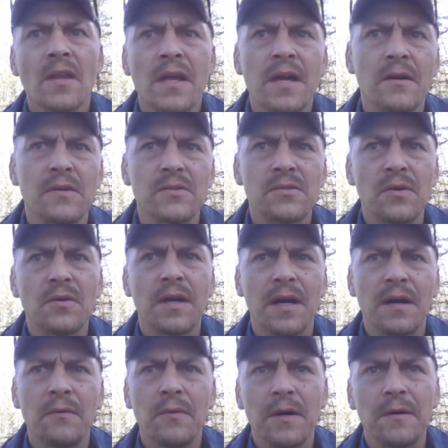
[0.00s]
He goes,
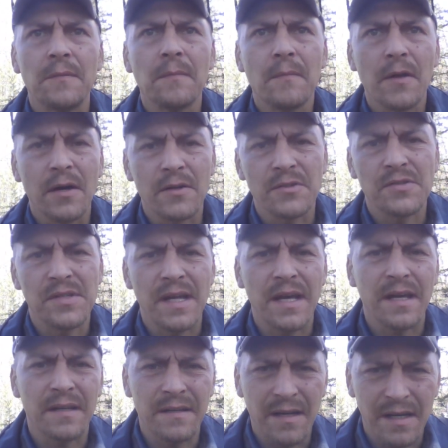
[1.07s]
Okay, well,
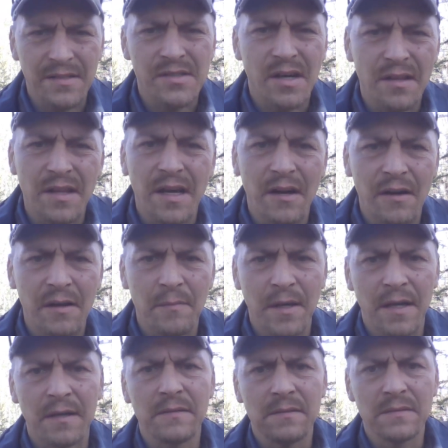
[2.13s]
understand, I saw the hairy
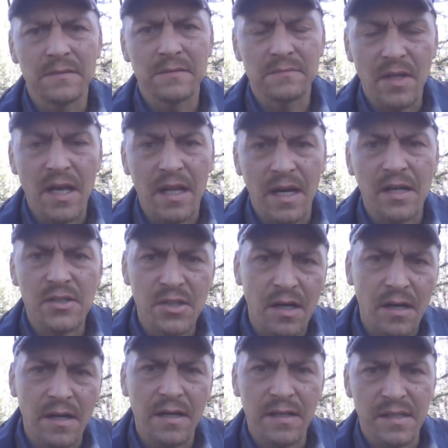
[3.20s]
man and I
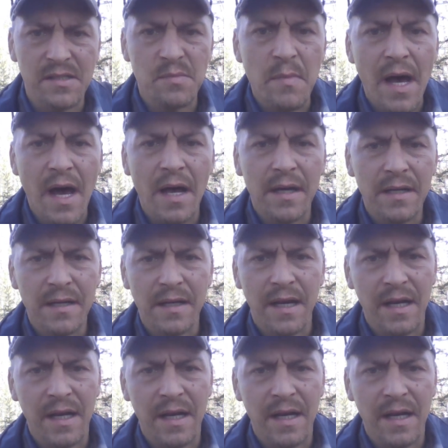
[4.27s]
shot it in its back.